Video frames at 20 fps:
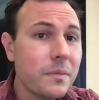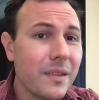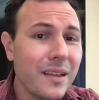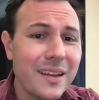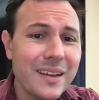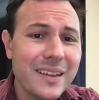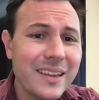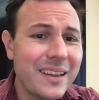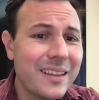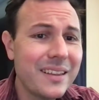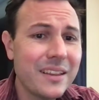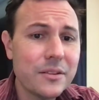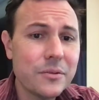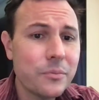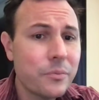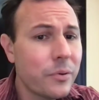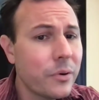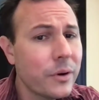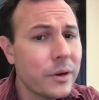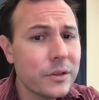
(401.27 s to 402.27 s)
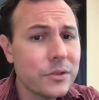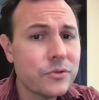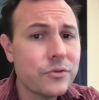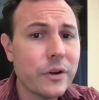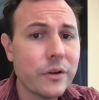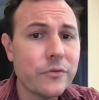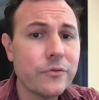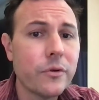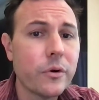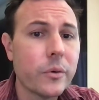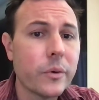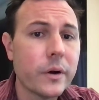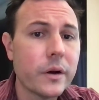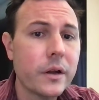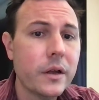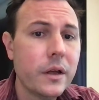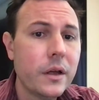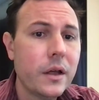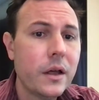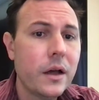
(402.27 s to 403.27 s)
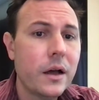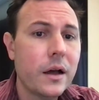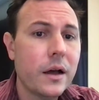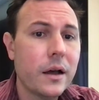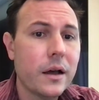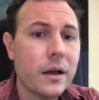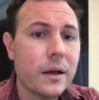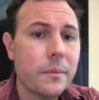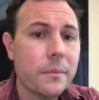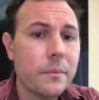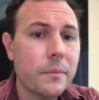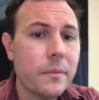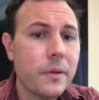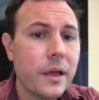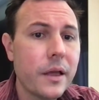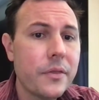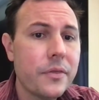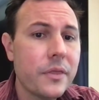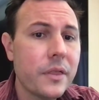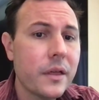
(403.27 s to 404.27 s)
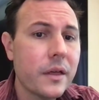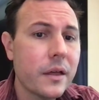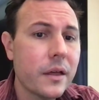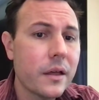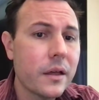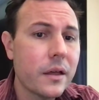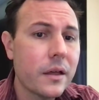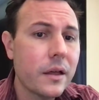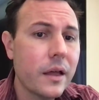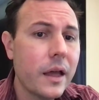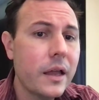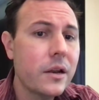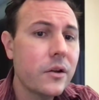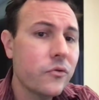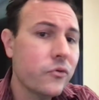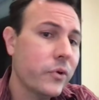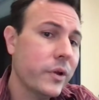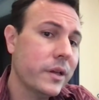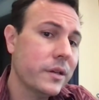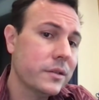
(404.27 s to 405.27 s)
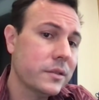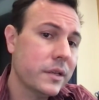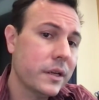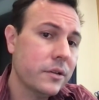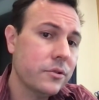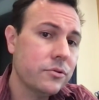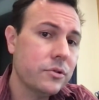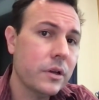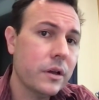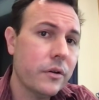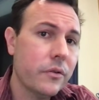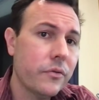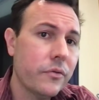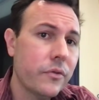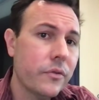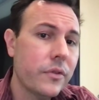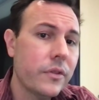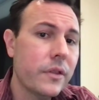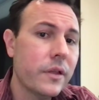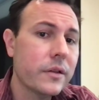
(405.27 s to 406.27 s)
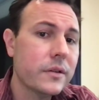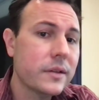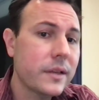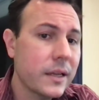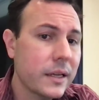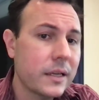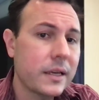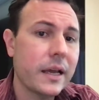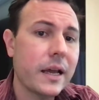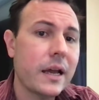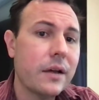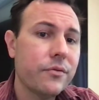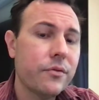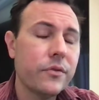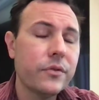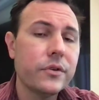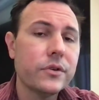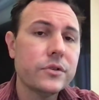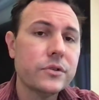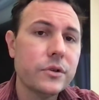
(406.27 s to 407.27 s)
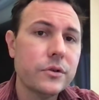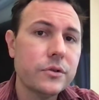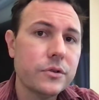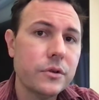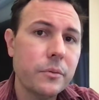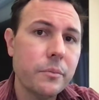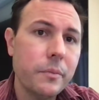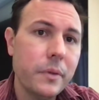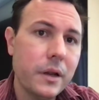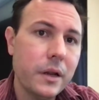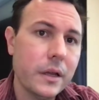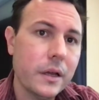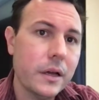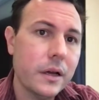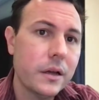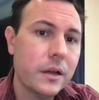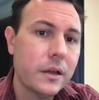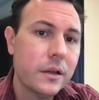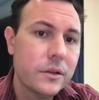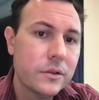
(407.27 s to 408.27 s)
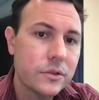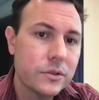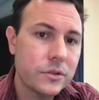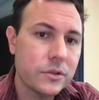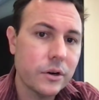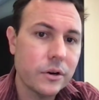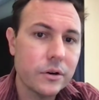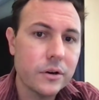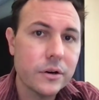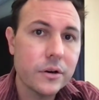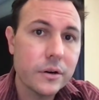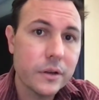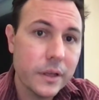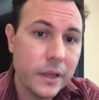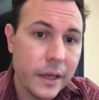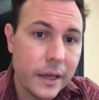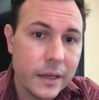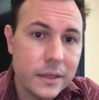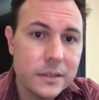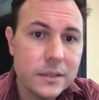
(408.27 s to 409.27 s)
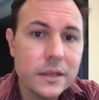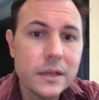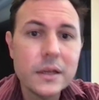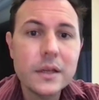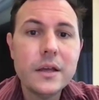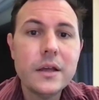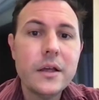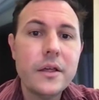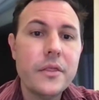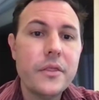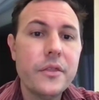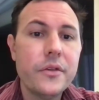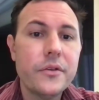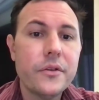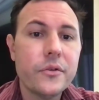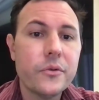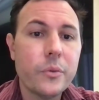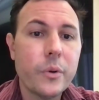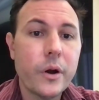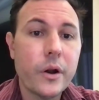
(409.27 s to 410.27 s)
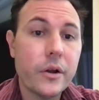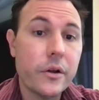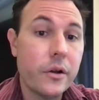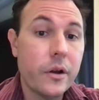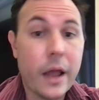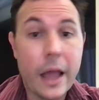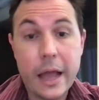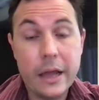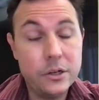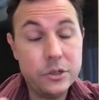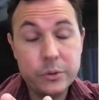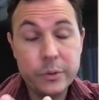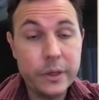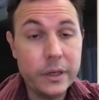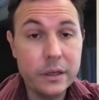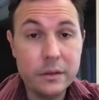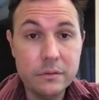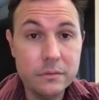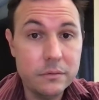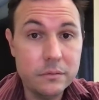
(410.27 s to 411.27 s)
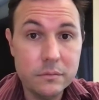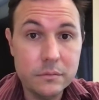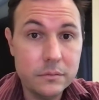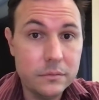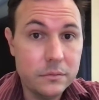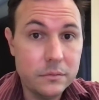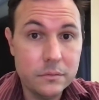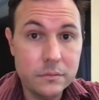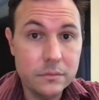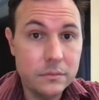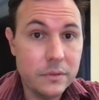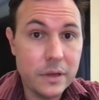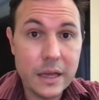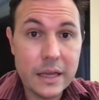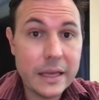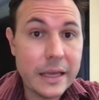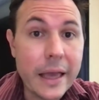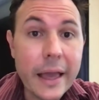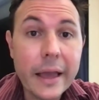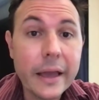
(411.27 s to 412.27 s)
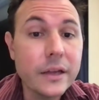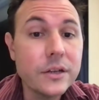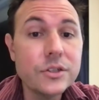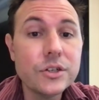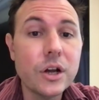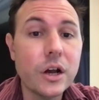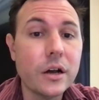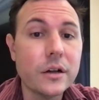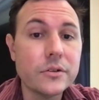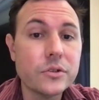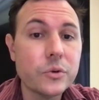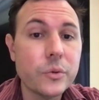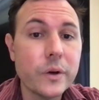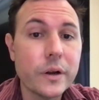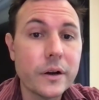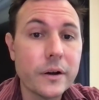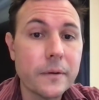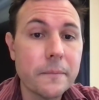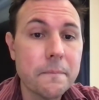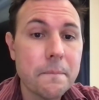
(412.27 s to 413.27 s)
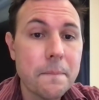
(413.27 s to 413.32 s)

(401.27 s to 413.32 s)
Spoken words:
Again, that's pretty straightforward. At the end of week 6, you have the second half of your social media starter kit. This is where you're going to actually engage on Twitter,